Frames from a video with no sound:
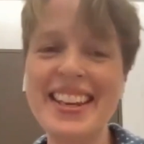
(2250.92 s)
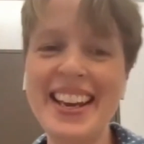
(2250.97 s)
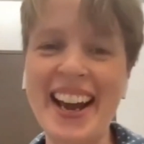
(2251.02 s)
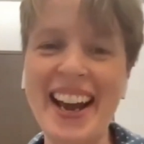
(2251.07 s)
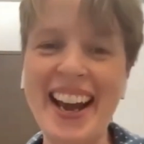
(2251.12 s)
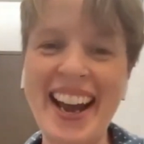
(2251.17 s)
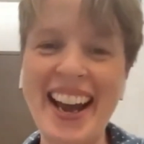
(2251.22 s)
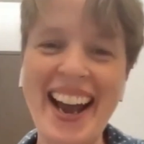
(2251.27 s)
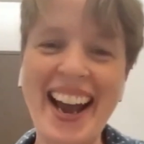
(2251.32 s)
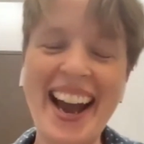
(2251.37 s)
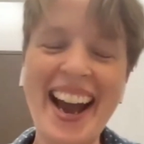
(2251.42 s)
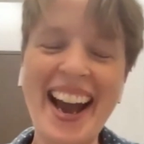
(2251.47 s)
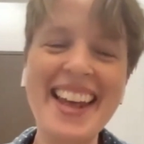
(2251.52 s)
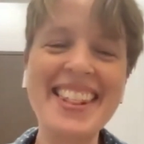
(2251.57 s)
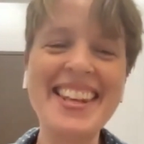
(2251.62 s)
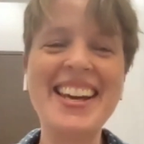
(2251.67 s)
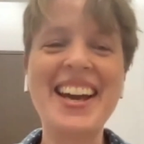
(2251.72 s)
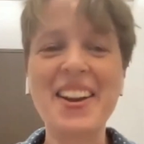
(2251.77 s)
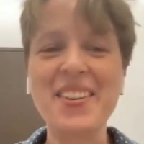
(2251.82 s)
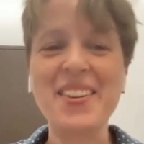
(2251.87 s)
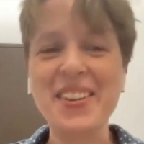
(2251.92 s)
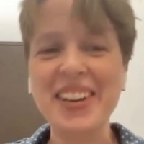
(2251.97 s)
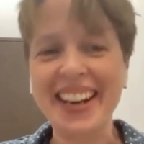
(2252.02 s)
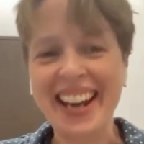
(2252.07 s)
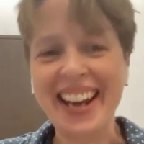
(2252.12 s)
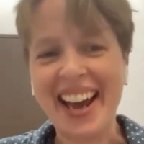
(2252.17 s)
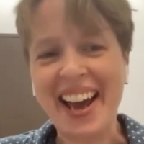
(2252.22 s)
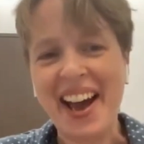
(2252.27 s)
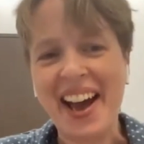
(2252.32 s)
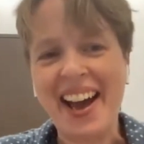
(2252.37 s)
I think I
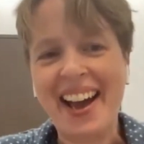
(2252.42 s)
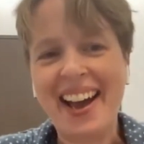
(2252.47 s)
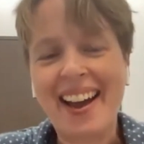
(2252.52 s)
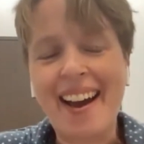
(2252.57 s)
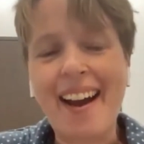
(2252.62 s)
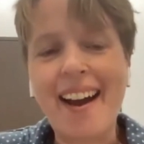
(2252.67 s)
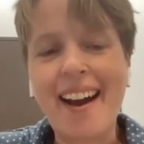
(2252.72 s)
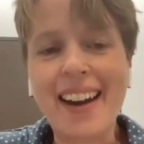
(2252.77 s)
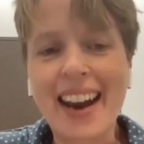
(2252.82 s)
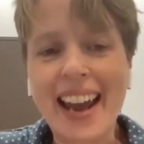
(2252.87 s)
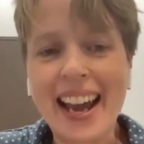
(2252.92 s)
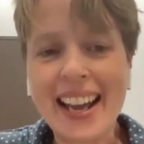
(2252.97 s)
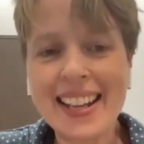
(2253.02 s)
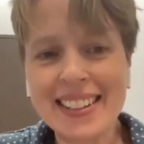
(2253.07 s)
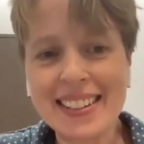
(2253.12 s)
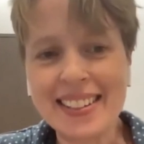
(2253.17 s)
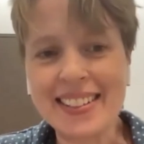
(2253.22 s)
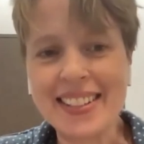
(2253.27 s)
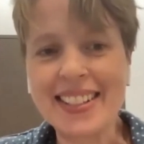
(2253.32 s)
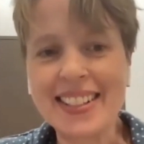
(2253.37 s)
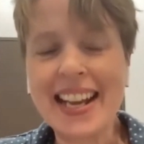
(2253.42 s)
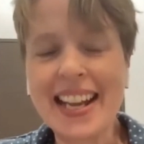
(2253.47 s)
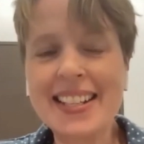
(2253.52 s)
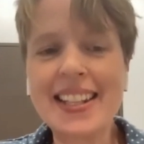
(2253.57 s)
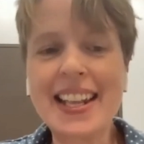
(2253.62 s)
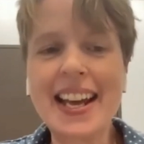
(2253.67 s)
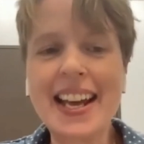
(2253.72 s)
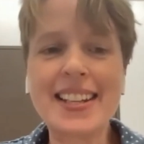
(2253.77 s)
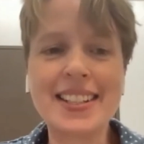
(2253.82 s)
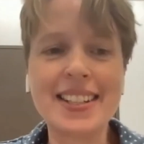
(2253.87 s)
will I'll just
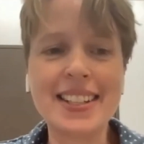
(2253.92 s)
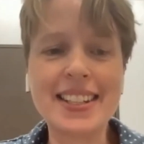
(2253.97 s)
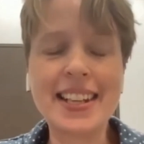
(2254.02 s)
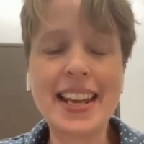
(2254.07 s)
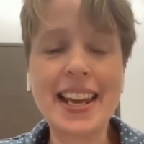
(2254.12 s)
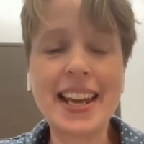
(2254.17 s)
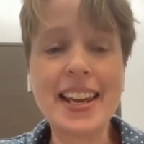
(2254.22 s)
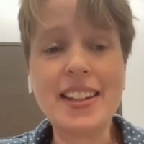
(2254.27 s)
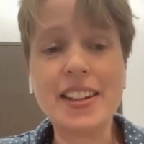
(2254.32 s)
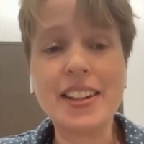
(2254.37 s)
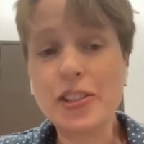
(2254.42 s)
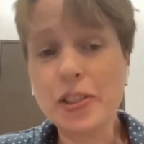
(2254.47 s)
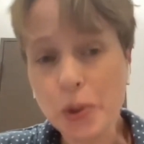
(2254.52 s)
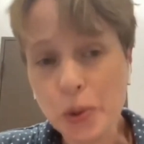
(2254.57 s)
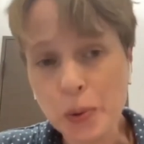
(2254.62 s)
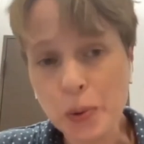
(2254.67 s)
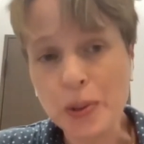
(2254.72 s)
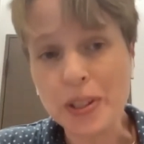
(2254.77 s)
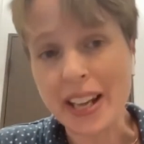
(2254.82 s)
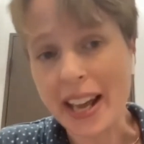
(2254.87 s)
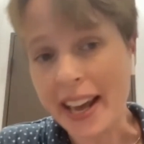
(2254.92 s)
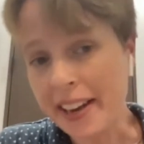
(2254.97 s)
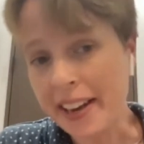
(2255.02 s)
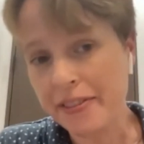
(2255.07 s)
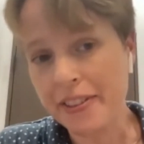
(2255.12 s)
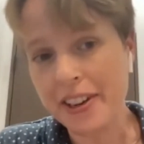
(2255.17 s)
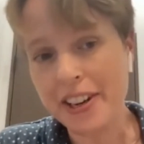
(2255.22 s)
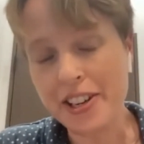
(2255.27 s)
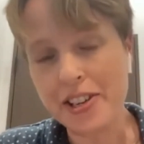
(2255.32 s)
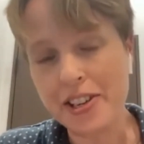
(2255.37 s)
add to that and say that tools
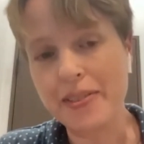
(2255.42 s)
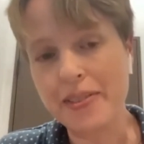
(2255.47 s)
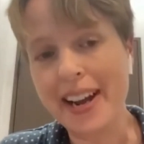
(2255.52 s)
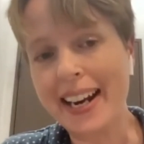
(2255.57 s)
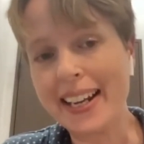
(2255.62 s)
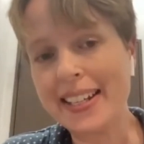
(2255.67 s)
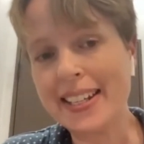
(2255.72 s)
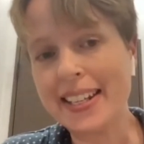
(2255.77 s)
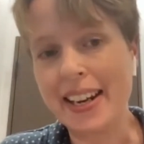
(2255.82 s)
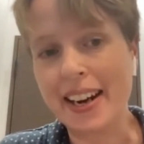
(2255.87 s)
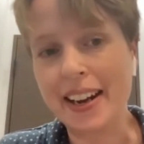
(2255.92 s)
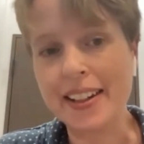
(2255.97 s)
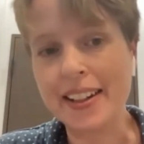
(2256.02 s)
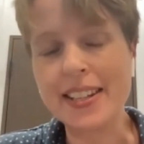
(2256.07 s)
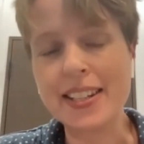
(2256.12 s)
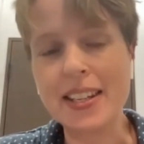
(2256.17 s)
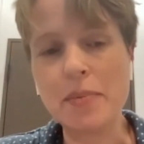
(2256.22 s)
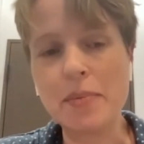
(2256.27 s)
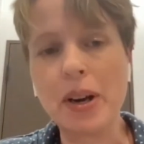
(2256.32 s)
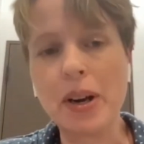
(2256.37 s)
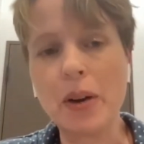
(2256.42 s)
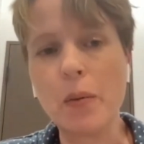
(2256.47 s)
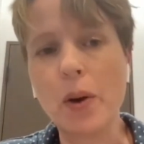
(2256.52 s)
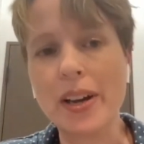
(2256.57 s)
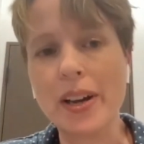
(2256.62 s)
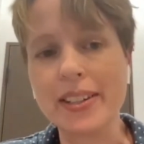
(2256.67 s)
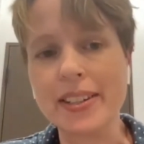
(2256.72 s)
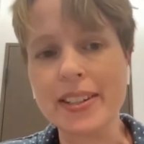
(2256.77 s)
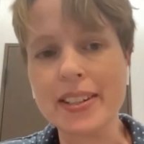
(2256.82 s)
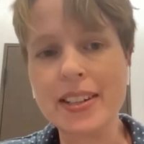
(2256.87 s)
like virtual reality and other similar
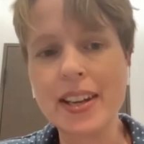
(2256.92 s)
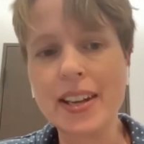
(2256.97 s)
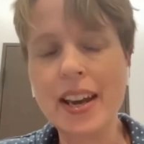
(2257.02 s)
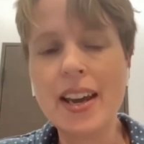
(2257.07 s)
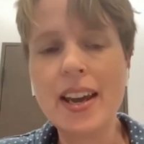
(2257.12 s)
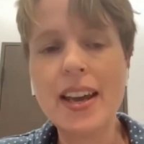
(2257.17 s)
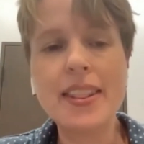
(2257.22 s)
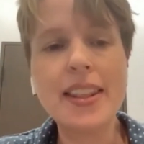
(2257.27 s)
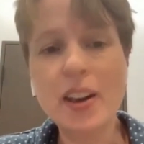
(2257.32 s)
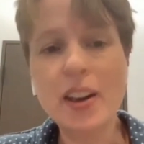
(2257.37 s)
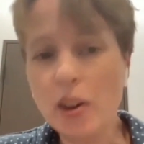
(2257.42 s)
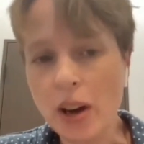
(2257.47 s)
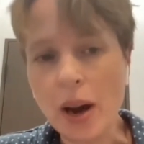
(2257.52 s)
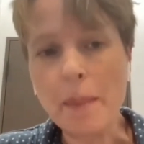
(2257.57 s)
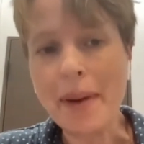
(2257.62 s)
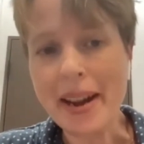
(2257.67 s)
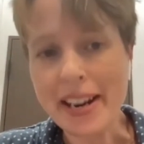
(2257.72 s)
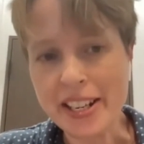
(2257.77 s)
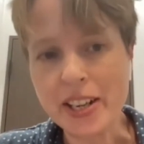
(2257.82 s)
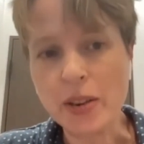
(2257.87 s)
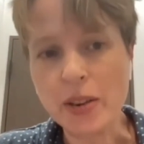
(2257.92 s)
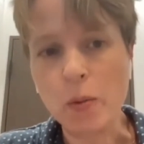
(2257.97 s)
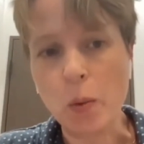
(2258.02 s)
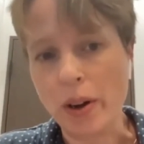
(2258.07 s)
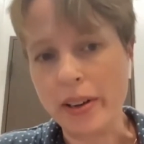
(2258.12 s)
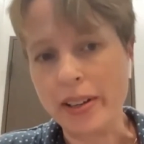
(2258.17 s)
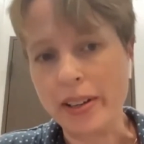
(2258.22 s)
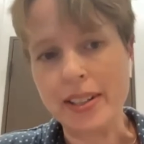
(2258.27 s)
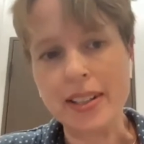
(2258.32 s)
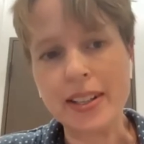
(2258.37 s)
ones, they're not a magic
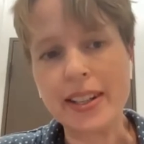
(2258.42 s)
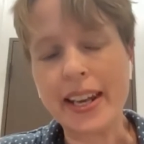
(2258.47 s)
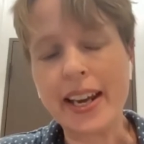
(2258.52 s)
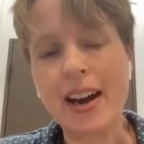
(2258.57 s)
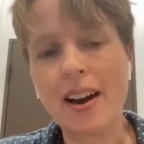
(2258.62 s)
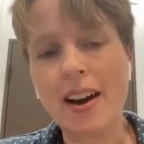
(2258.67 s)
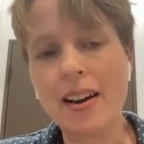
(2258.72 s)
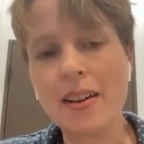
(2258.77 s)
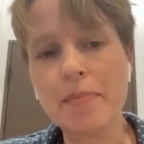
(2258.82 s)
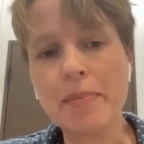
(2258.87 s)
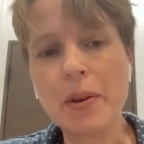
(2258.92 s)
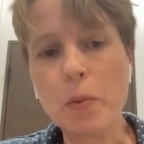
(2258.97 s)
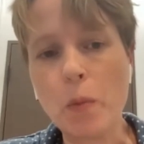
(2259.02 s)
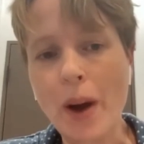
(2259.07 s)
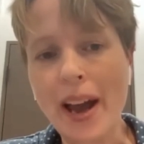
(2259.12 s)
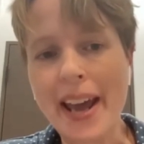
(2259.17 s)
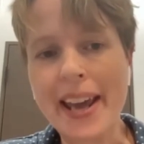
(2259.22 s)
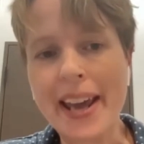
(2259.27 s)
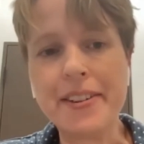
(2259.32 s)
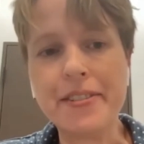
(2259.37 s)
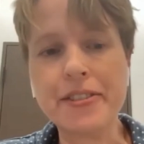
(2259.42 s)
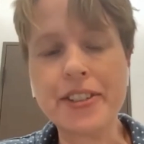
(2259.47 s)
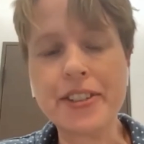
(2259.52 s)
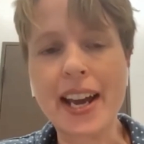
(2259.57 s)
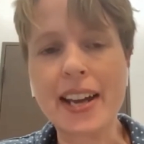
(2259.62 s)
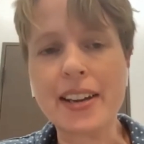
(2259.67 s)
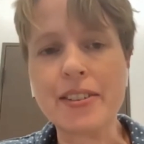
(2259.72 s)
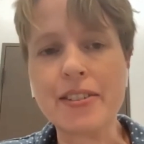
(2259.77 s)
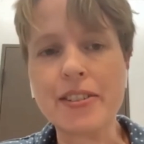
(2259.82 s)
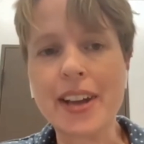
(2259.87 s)
wand. They can't be
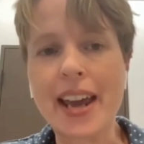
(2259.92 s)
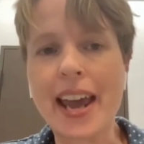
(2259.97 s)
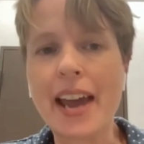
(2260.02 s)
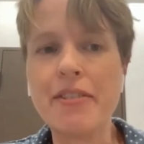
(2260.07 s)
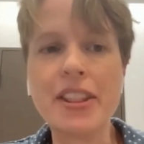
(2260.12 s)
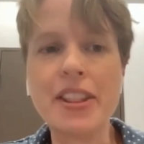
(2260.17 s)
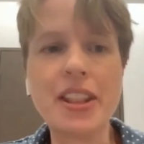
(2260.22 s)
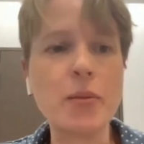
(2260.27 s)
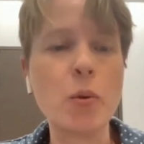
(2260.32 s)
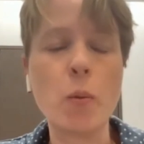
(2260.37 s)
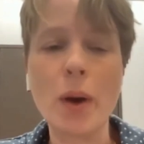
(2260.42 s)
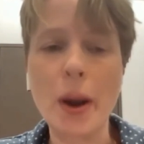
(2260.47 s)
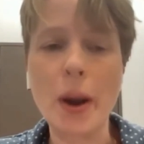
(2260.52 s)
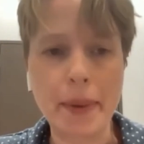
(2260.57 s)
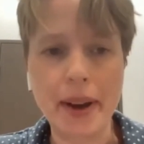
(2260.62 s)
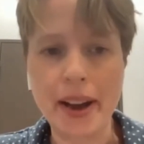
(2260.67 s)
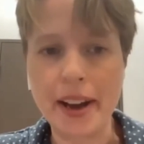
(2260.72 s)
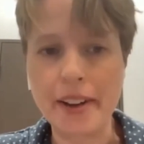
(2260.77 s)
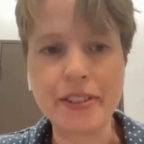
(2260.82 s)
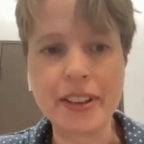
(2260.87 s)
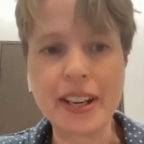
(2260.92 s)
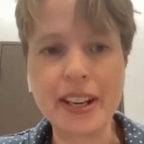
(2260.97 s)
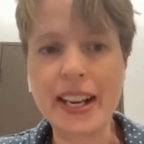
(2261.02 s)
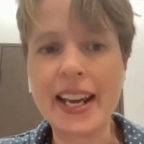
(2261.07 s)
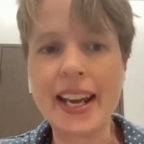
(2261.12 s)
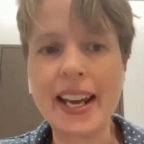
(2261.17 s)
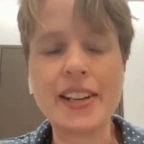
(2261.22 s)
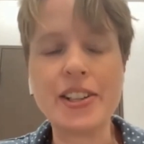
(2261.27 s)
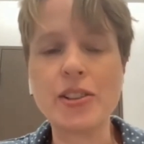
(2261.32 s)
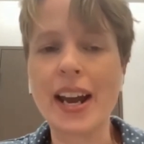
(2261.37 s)
waved and everything will work
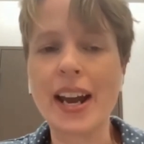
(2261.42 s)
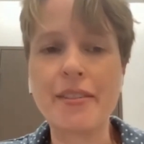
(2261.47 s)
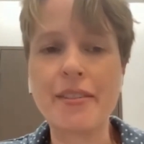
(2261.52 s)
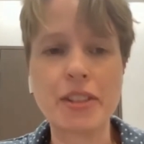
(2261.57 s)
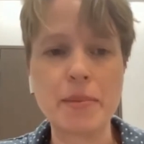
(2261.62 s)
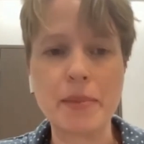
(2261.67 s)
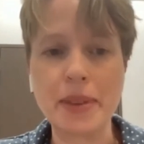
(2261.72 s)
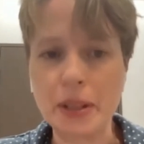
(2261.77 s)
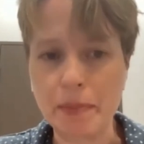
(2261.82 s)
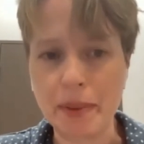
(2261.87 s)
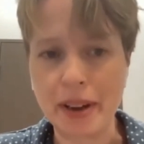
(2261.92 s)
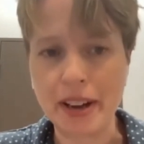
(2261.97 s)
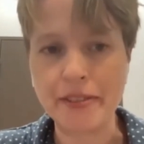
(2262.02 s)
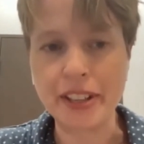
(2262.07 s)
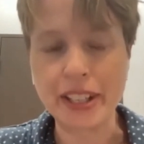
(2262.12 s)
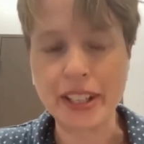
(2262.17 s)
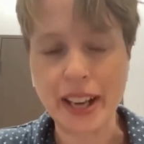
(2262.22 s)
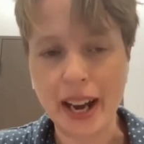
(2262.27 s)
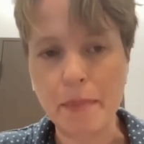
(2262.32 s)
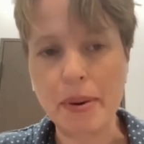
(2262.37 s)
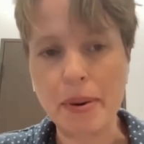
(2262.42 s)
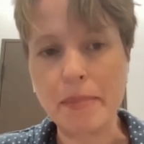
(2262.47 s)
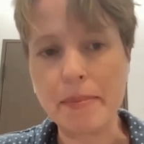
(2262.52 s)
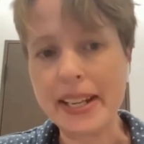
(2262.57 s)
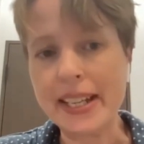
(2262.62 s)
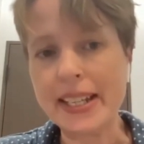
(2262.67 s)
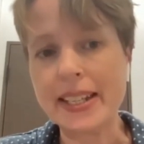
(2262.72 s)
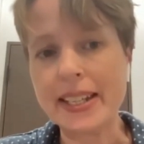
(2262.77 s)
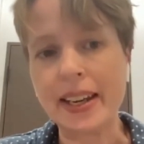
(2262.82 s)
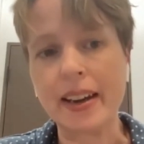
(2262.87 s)
perfectly and you'll have the most perfect
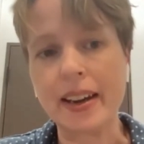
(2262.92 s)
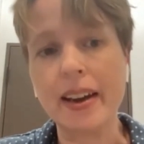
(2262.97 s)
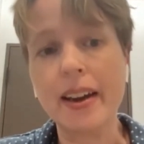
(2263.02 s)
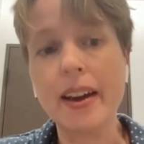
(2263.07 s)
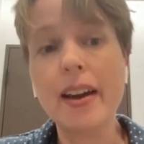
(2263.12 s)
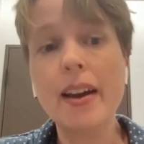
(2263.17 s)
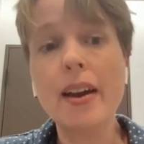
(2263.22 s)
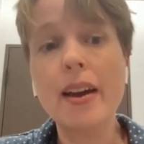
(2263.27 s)
hybrid meeting.